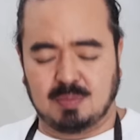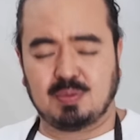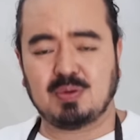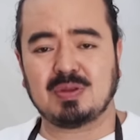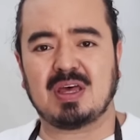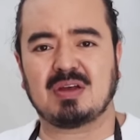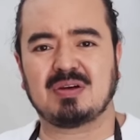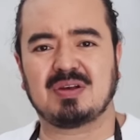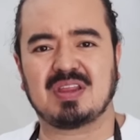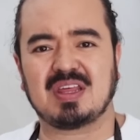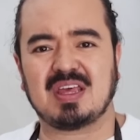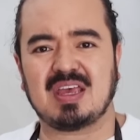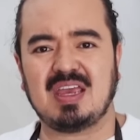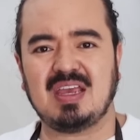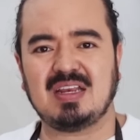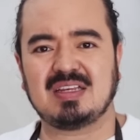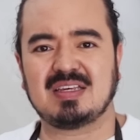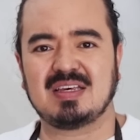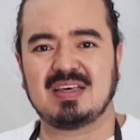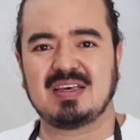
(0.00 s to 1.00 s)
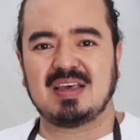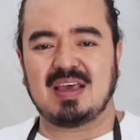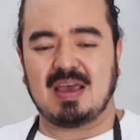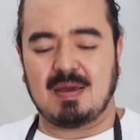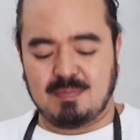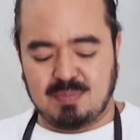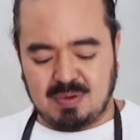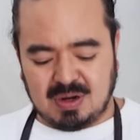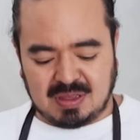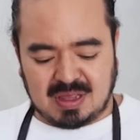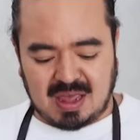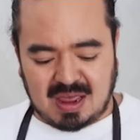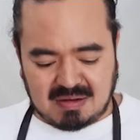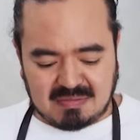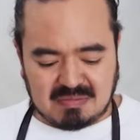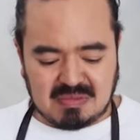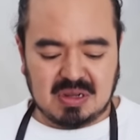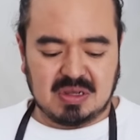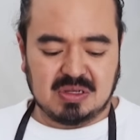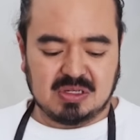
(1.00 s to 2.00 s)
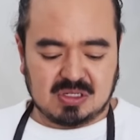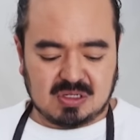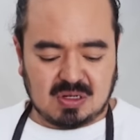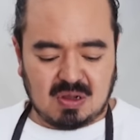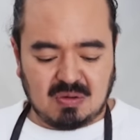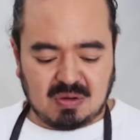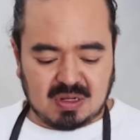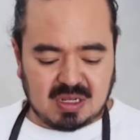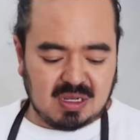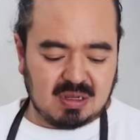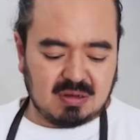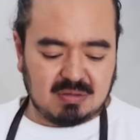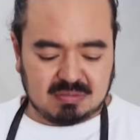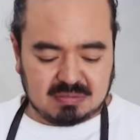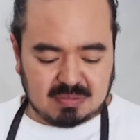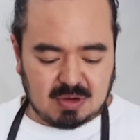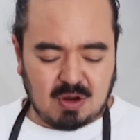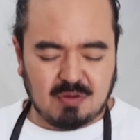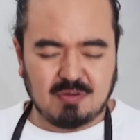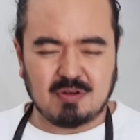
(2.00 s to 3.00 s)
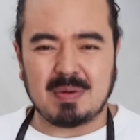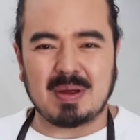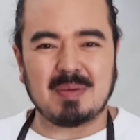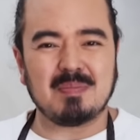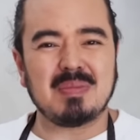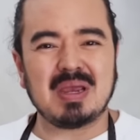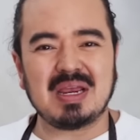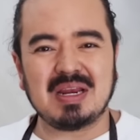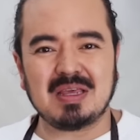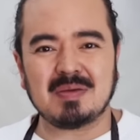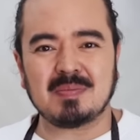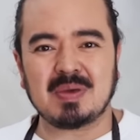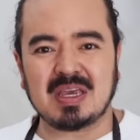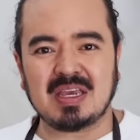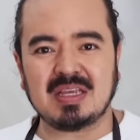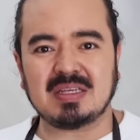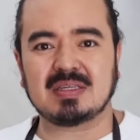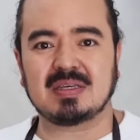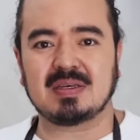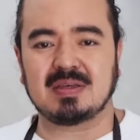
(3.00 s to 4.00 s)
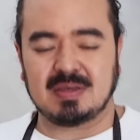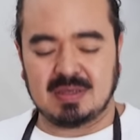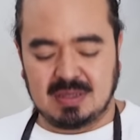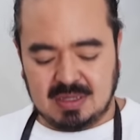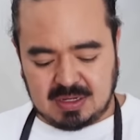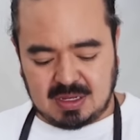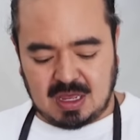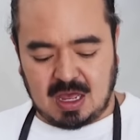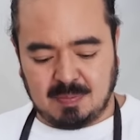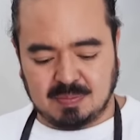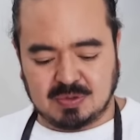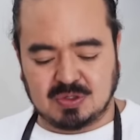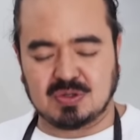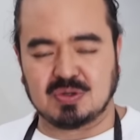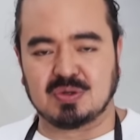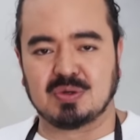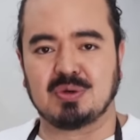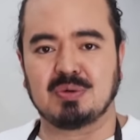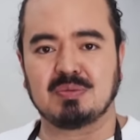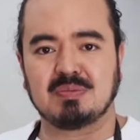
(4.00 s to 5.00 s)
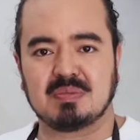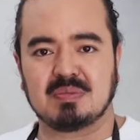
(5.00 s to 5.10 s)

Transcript: I'll put that into the heat and bring that slowly over about medium heat up to